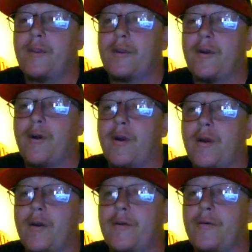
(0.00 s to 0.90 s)
the
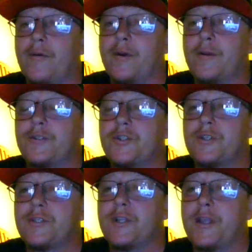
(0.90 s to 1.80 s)
card or it's
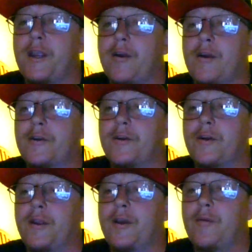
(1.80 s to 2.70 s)
just the
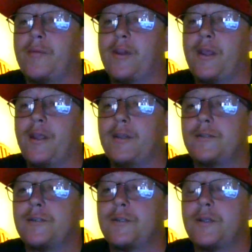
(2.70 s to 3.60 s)
character in a
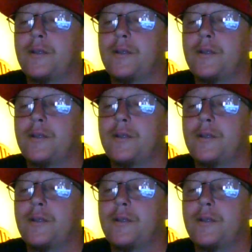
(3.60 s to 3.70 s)
place,